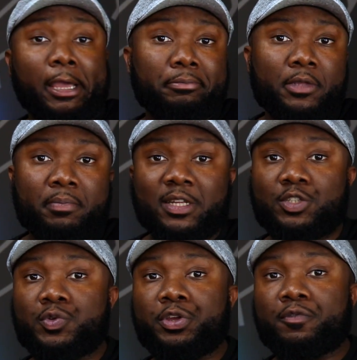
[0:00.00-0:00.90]
like in my
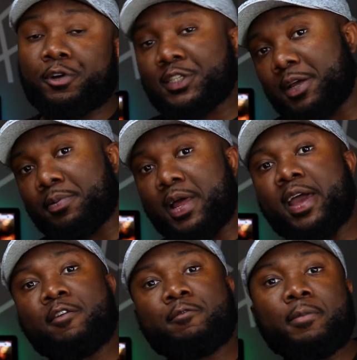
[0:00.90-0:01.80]
studio, for example, I
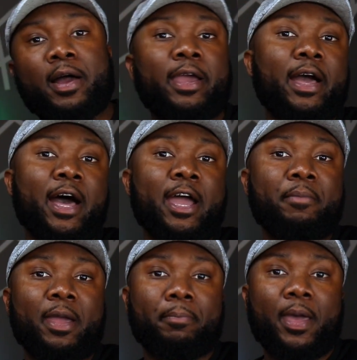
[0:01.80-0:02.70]
have my
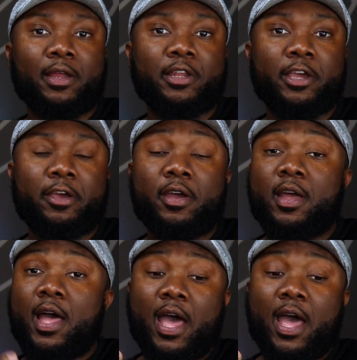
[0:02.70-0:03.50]
iMac back there,